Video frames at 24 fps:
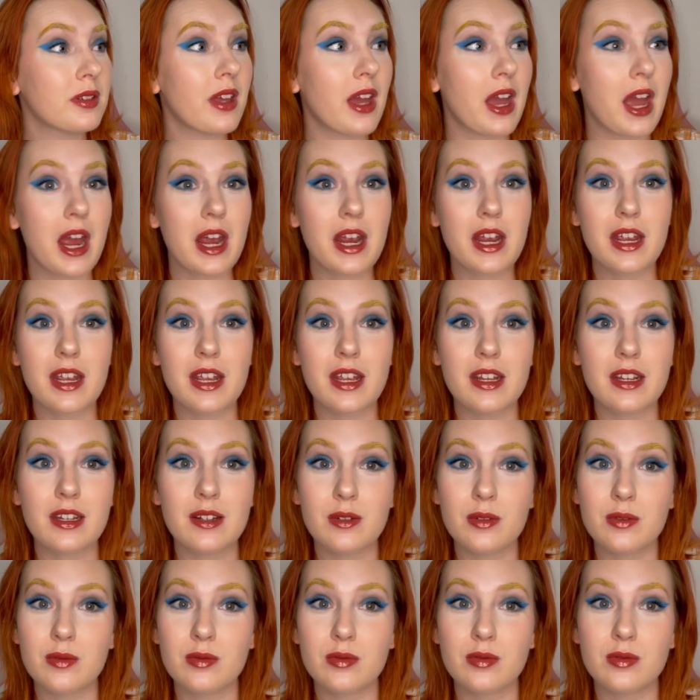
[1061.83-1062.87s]

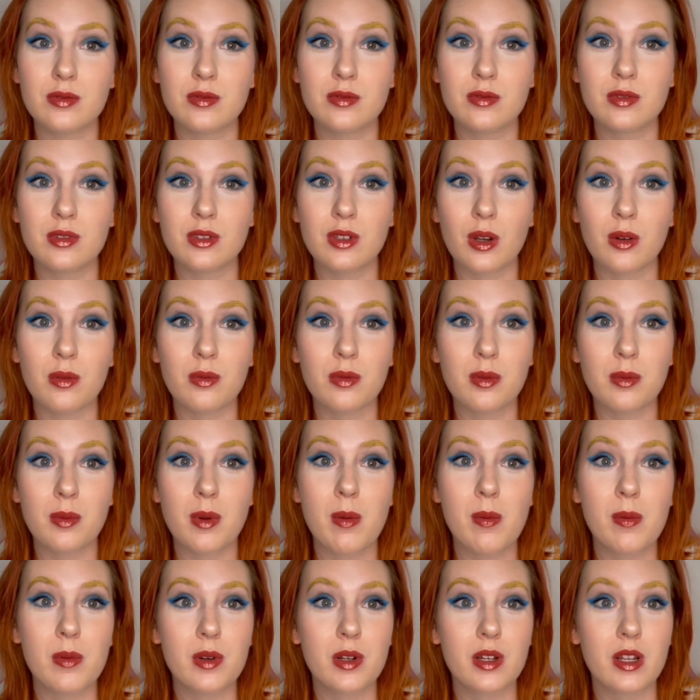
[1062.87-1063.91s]
I don't
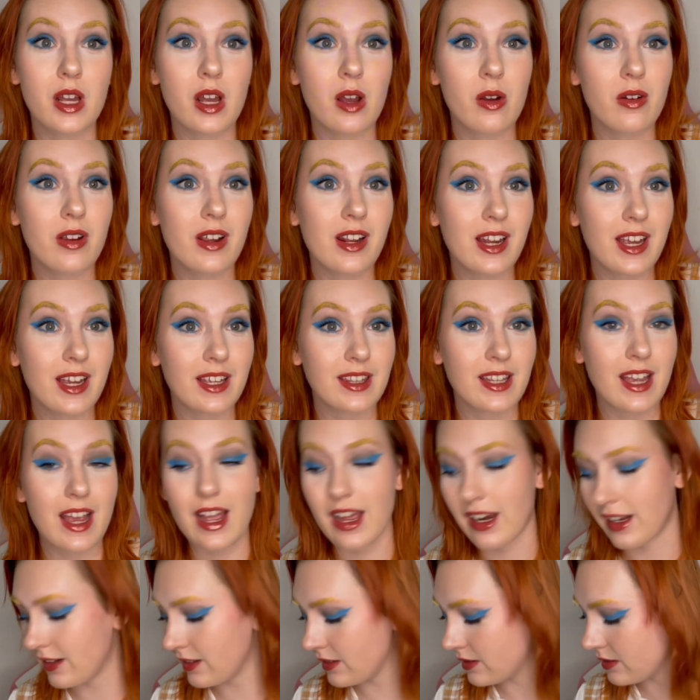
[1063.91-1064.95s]
remember going like that.